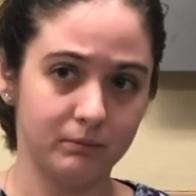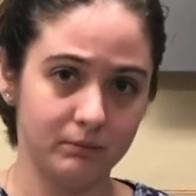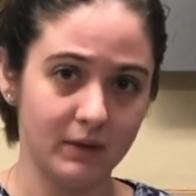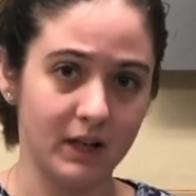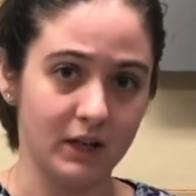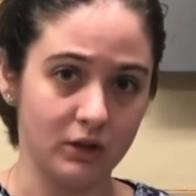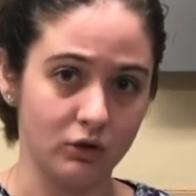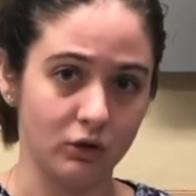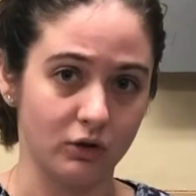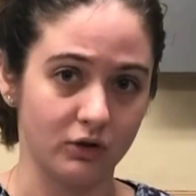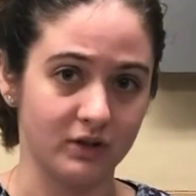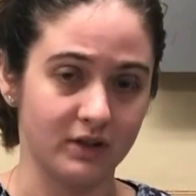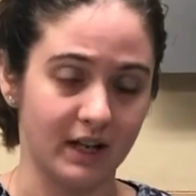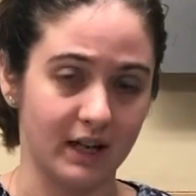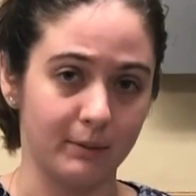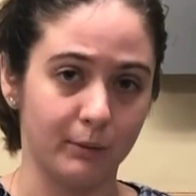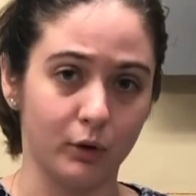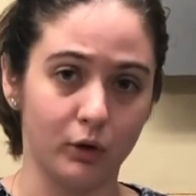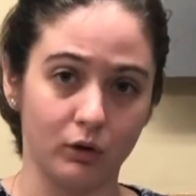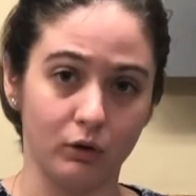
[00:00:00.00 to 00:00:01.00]
in your
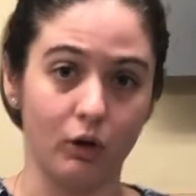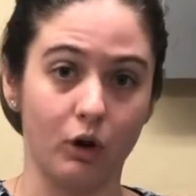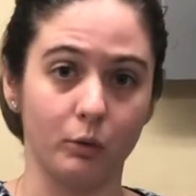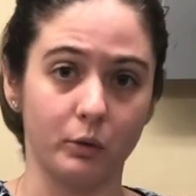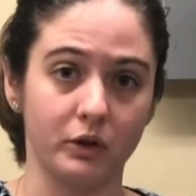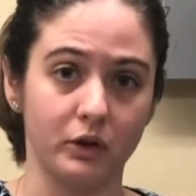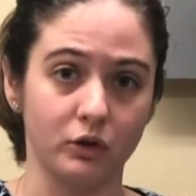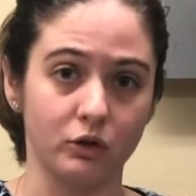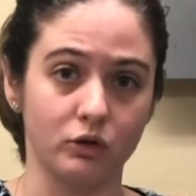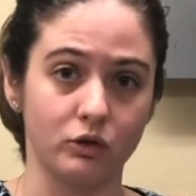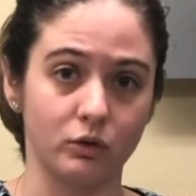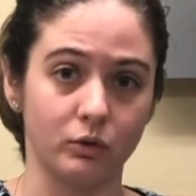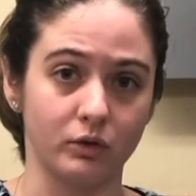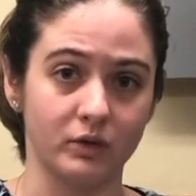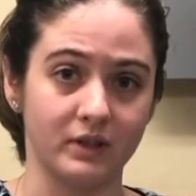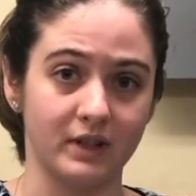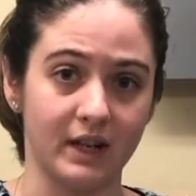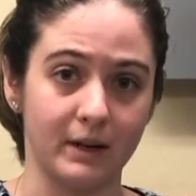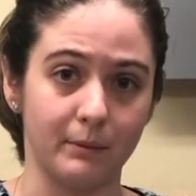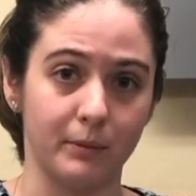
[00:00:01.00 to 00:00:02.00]
sample, along with your stool
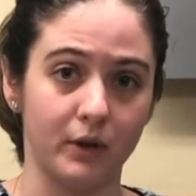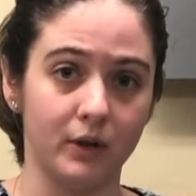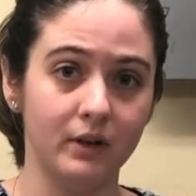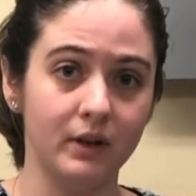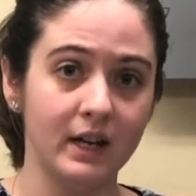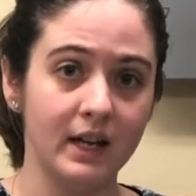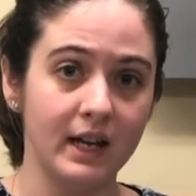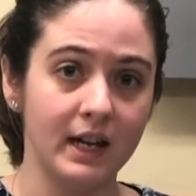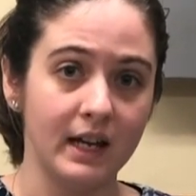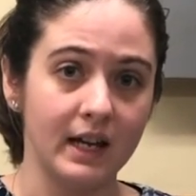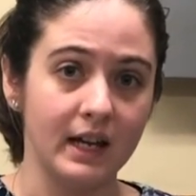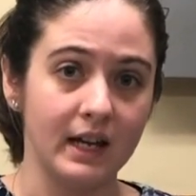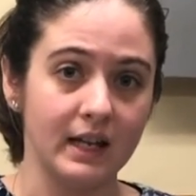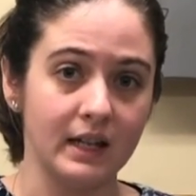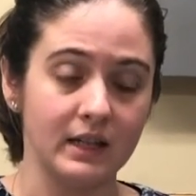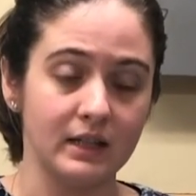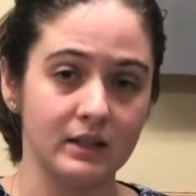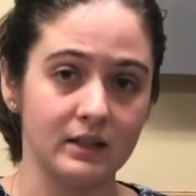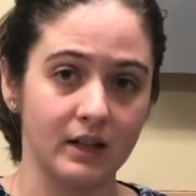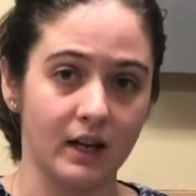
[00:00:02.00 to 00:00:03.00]
sample,
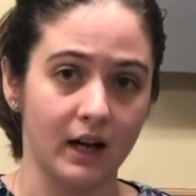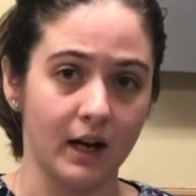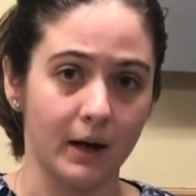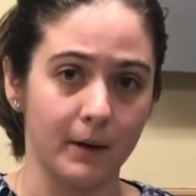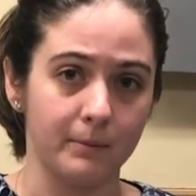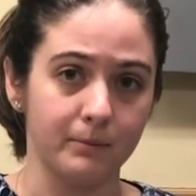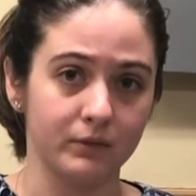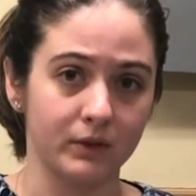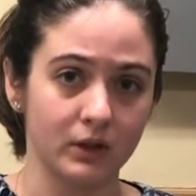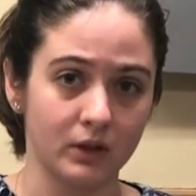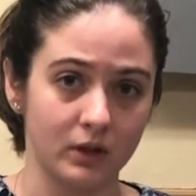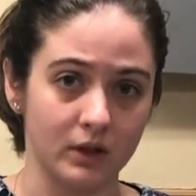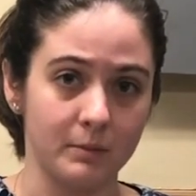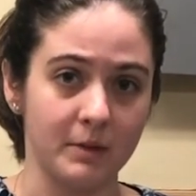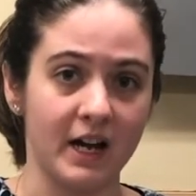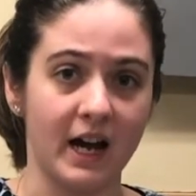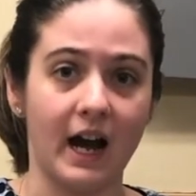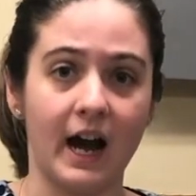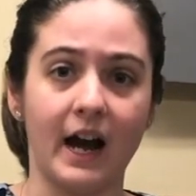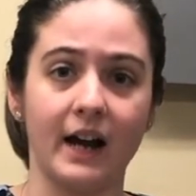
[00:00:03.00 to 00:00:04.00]
is going to
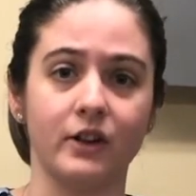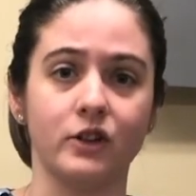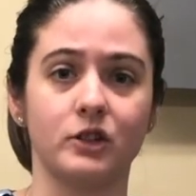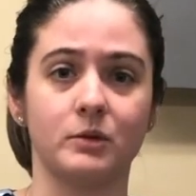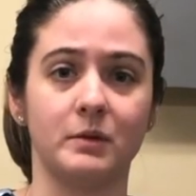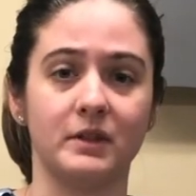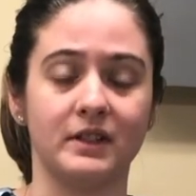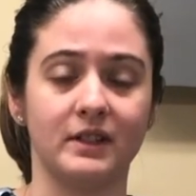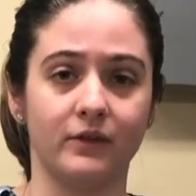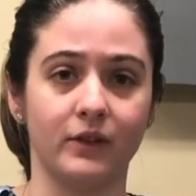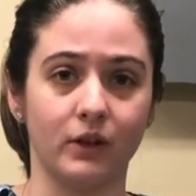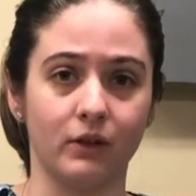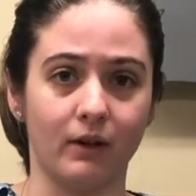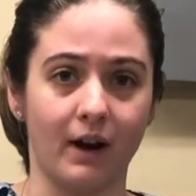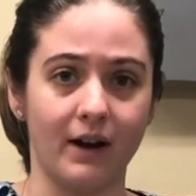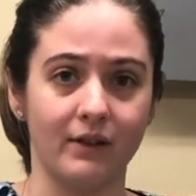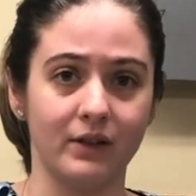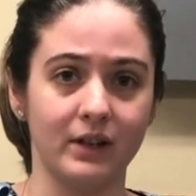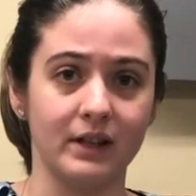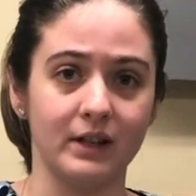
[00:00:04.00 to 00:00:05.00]
be a higher specific
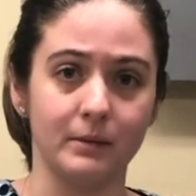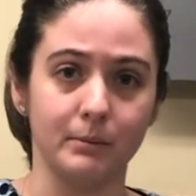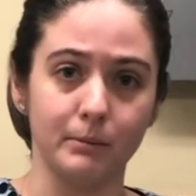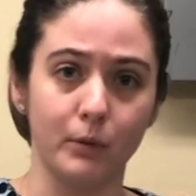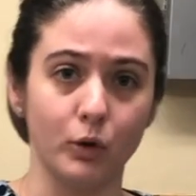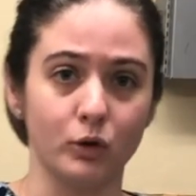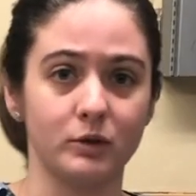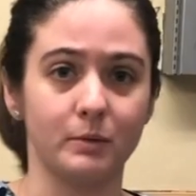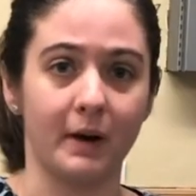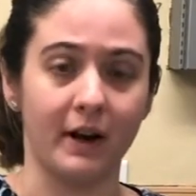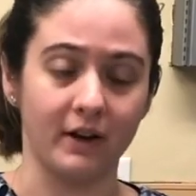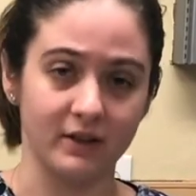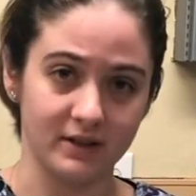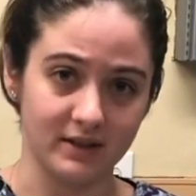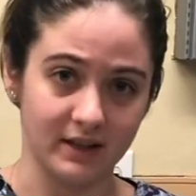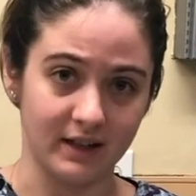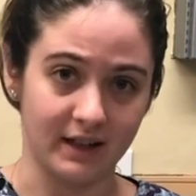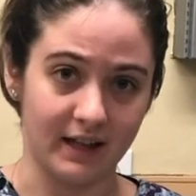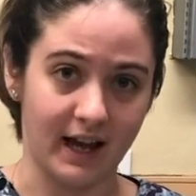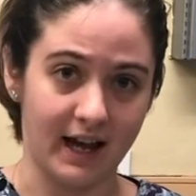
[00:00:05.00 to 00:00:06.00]
gravity than most
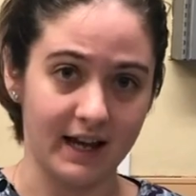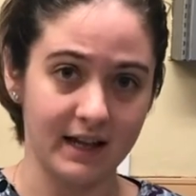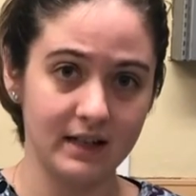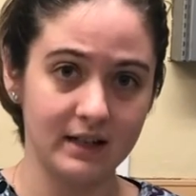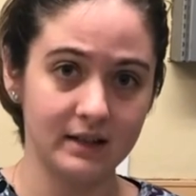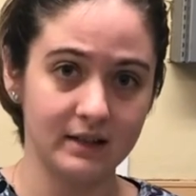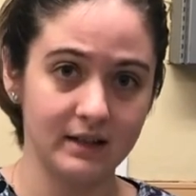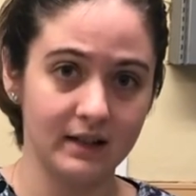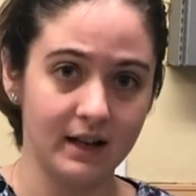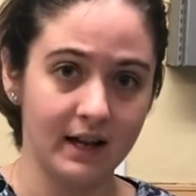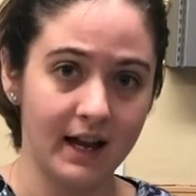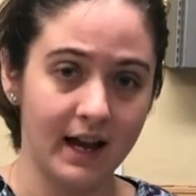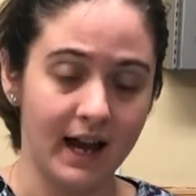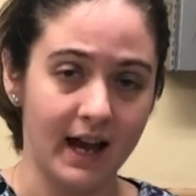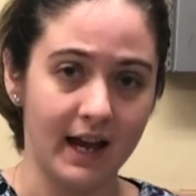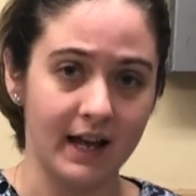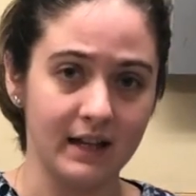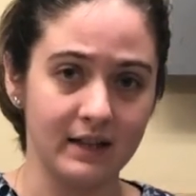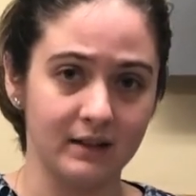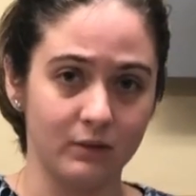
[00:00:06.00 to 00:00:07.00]
parasitic eggs.
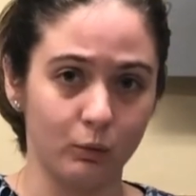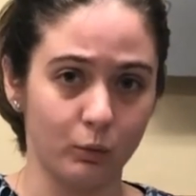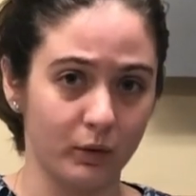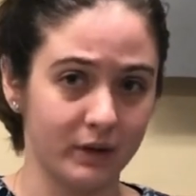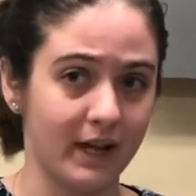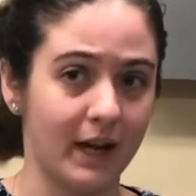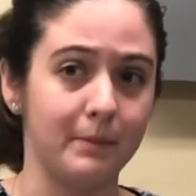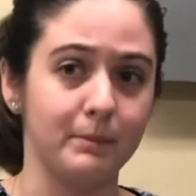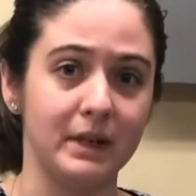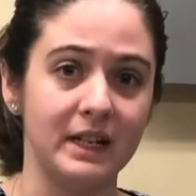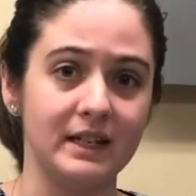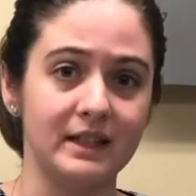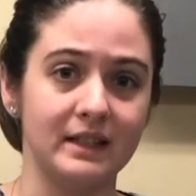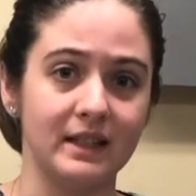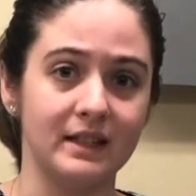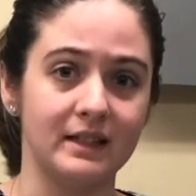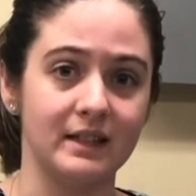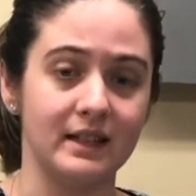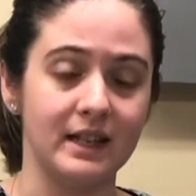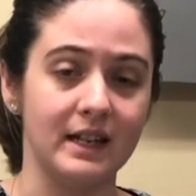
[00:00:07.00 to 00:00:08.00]
And what that means
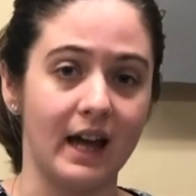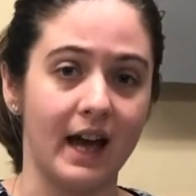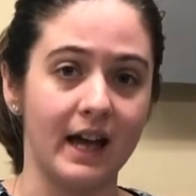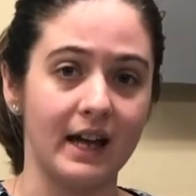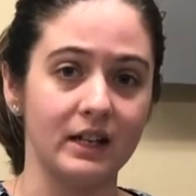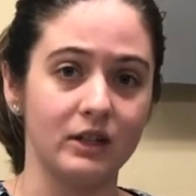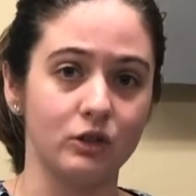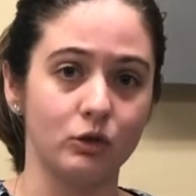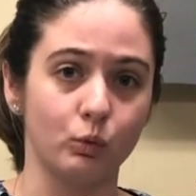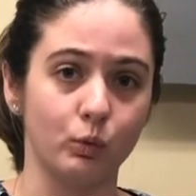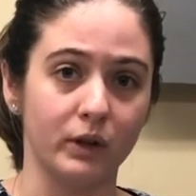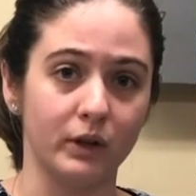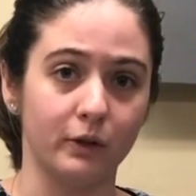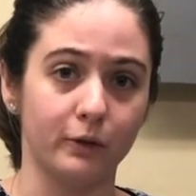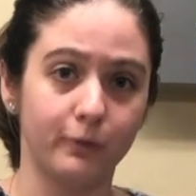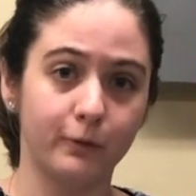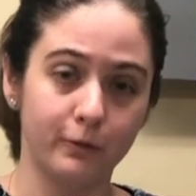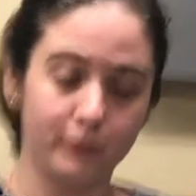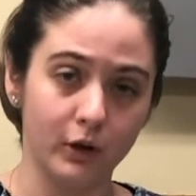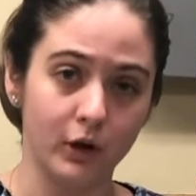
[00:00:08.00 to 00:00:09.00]
is the eggs will
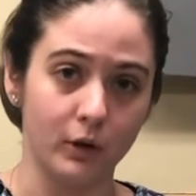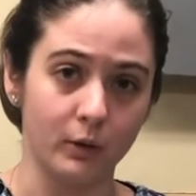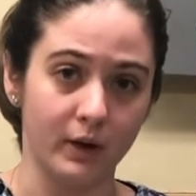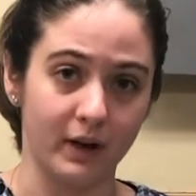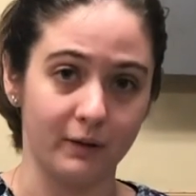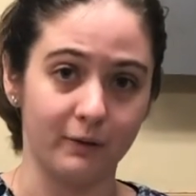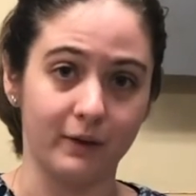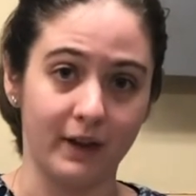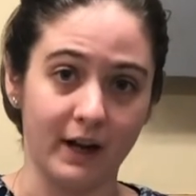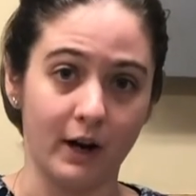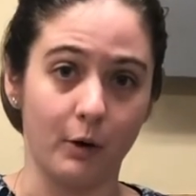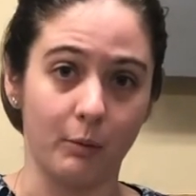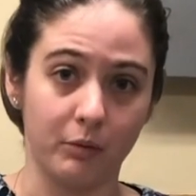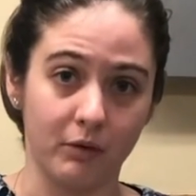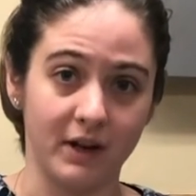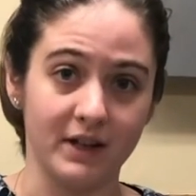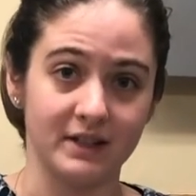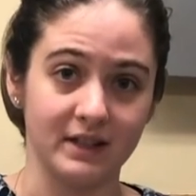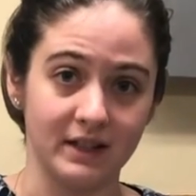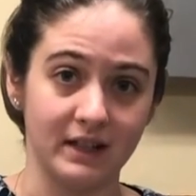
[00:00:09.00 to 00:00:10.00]
float if they are
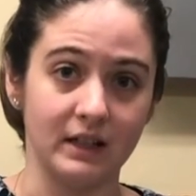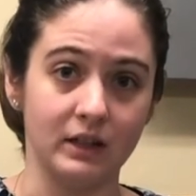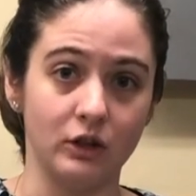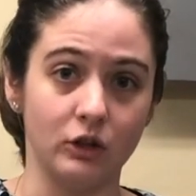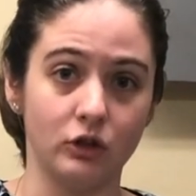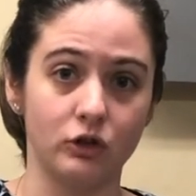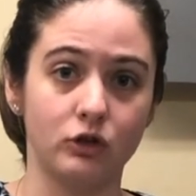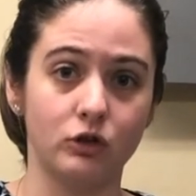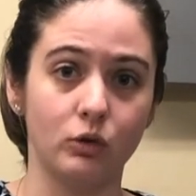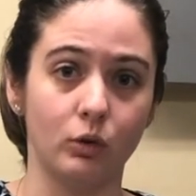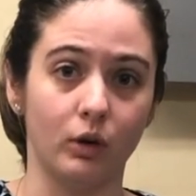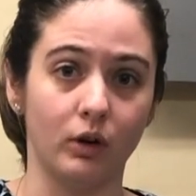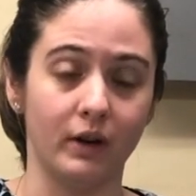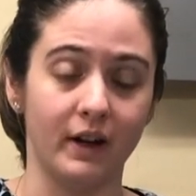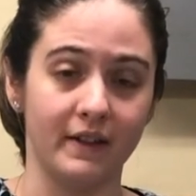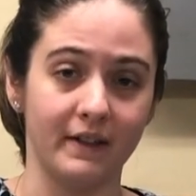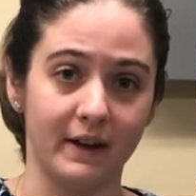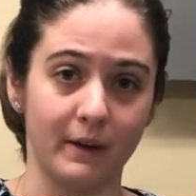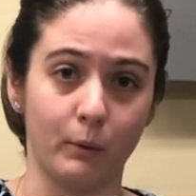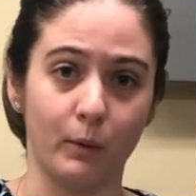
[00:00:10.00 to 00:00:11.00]
present in the stool,
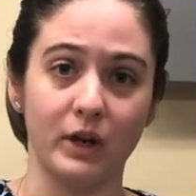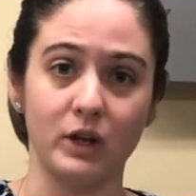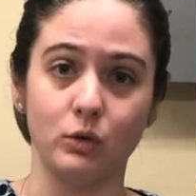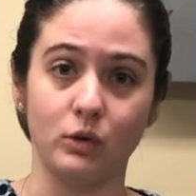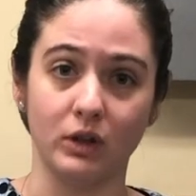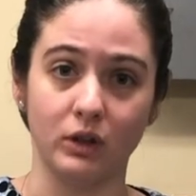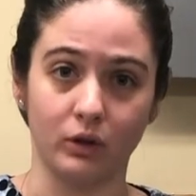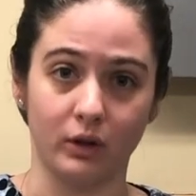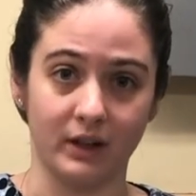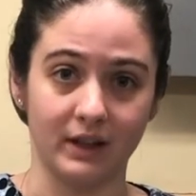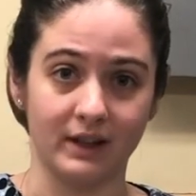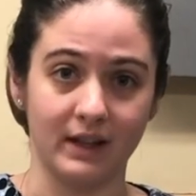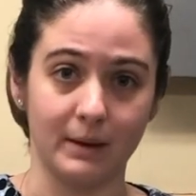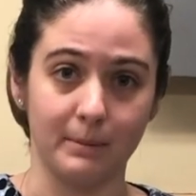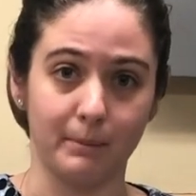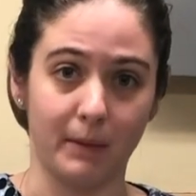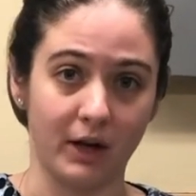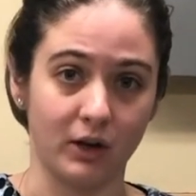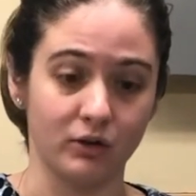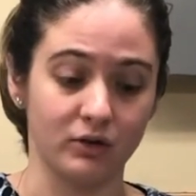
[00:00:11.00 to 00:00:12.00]
and that way you can look at
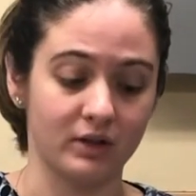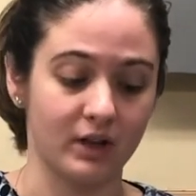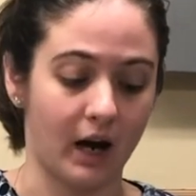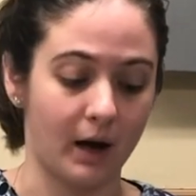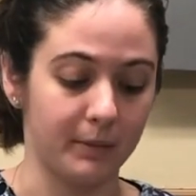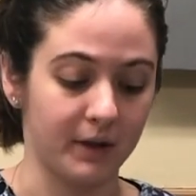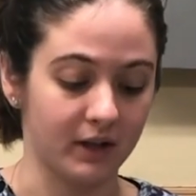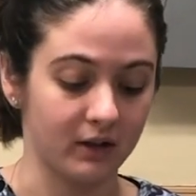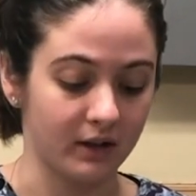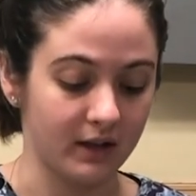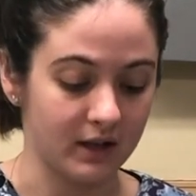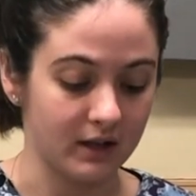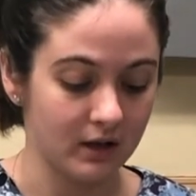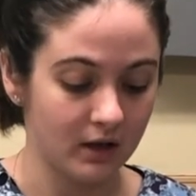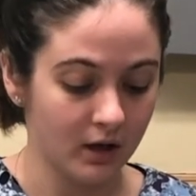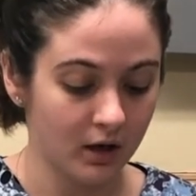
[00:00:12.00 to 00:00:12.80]
them microscopically.